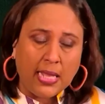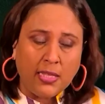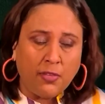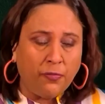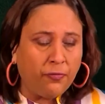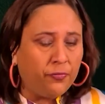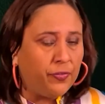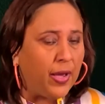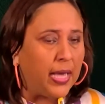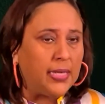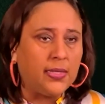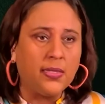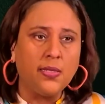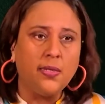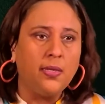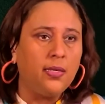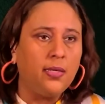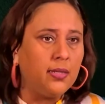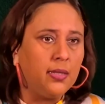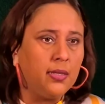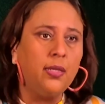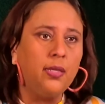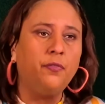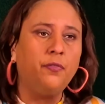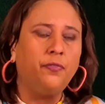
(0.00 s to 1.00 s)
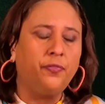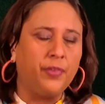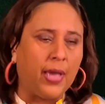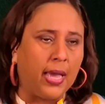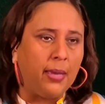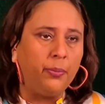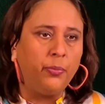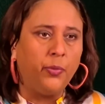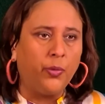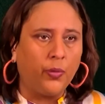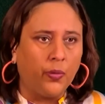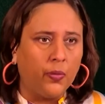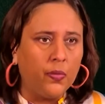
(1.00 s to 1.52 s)
fascinating and
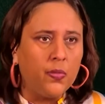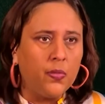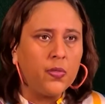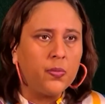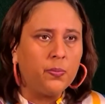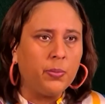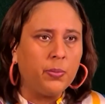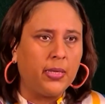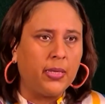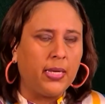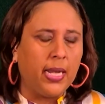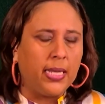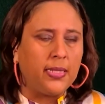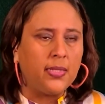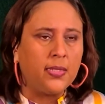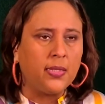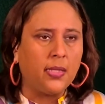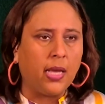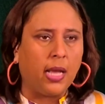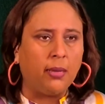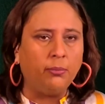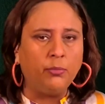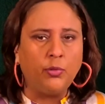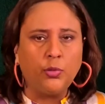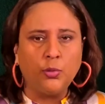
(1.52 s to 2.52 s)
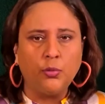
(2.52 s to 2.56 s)
fabulous. But let's come